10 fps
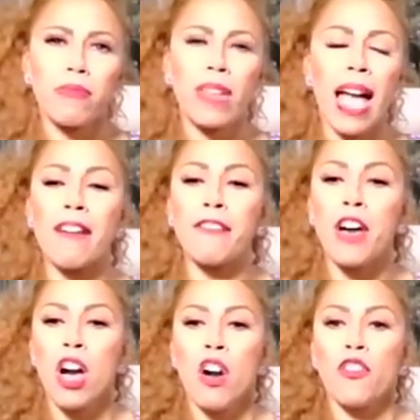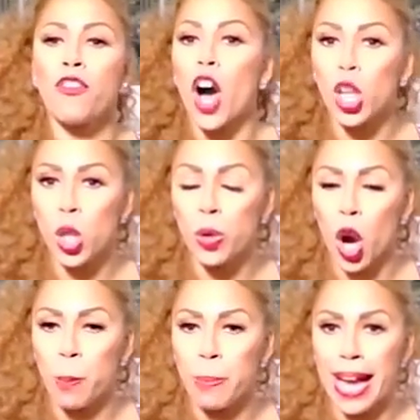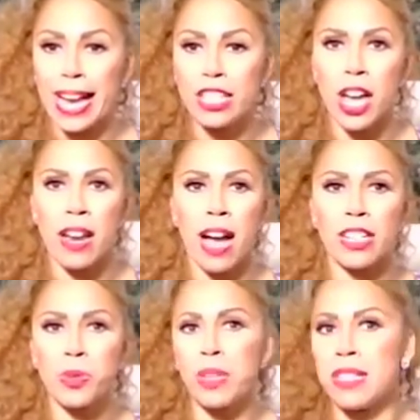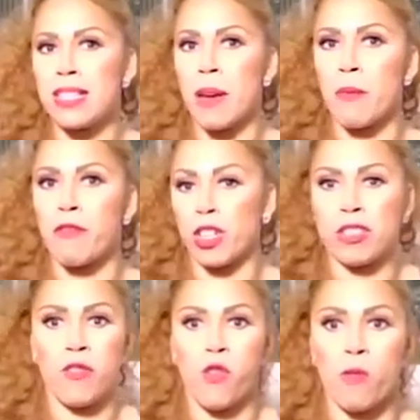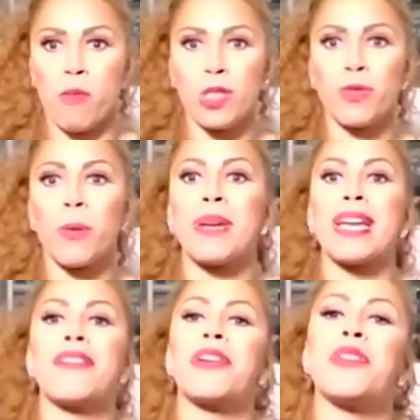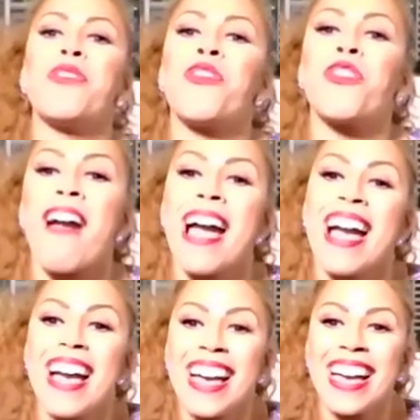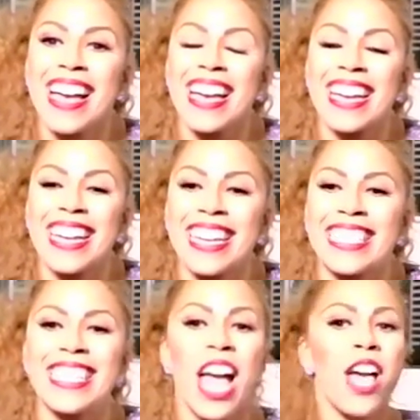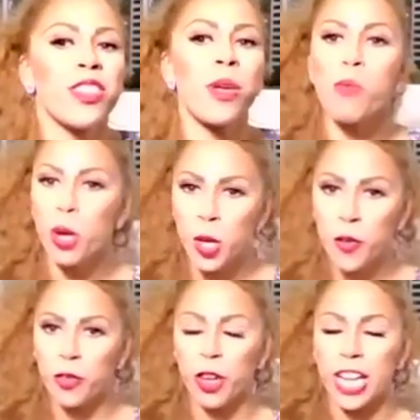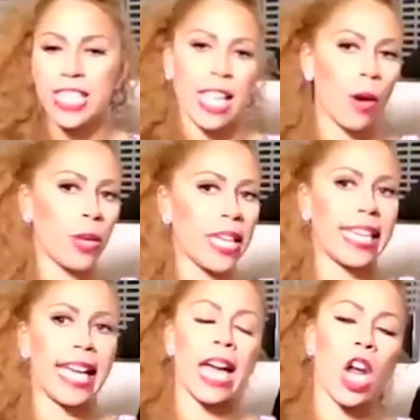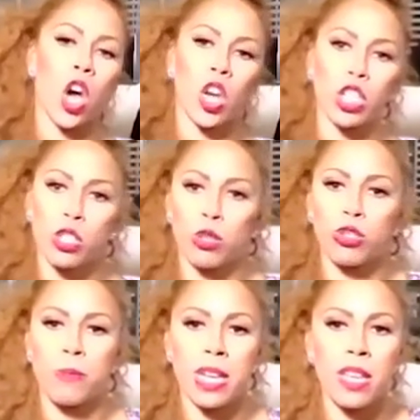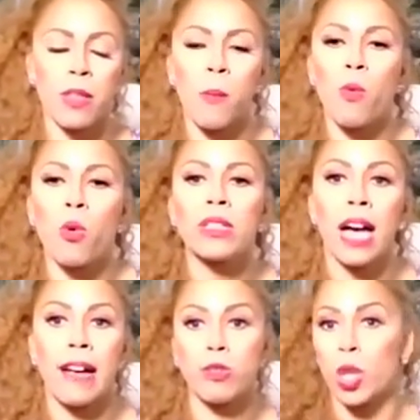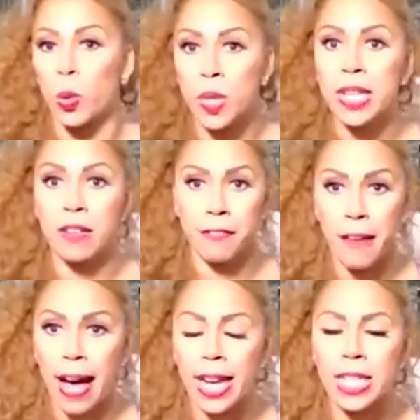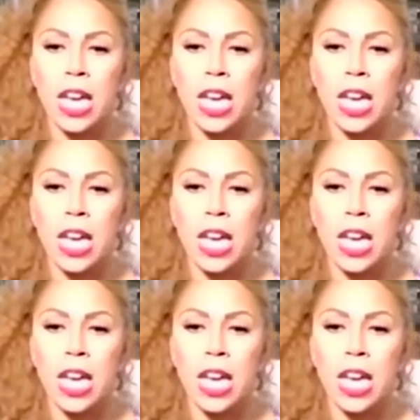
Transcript: have followed our page. And I just want to say, first and foremost, for being our new friend. The more new friends that we get on our social media, the more lives that we can affect,